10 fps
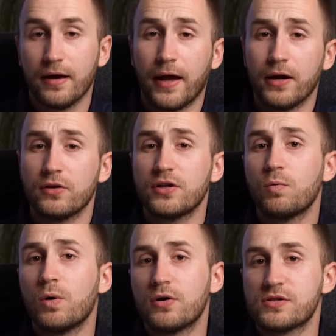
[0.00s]
in other
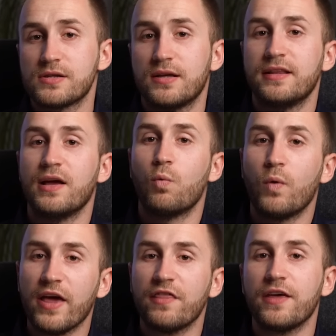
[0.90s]
words, the
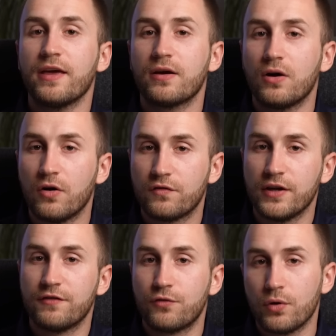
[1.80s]
weighting of
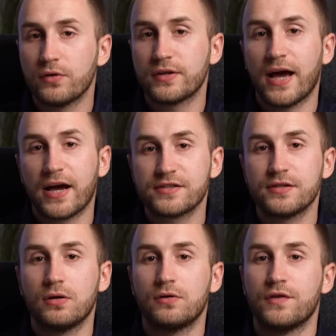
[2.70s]
the front
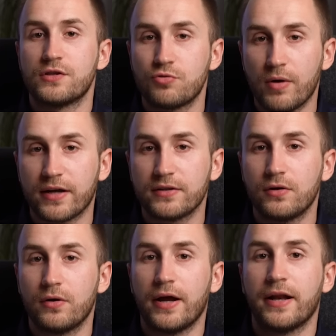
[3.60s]
axle of the
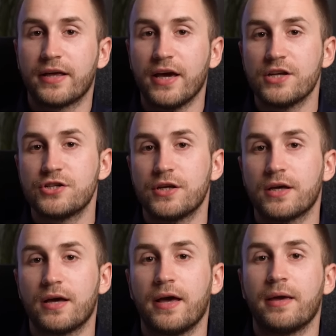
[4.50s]
tractor
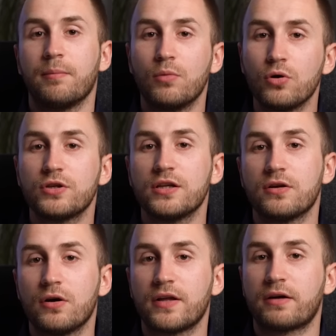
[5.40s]
engaging a
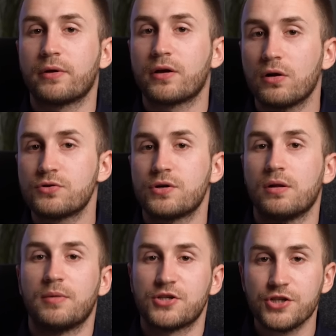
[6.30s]
multi-ton
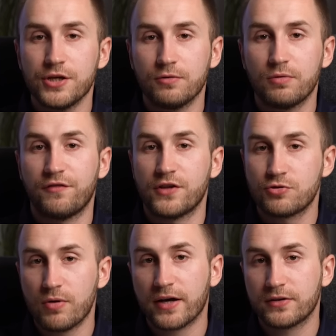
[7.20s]
agricultural machine with a
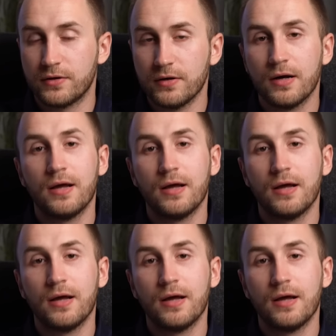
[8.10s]
tractor,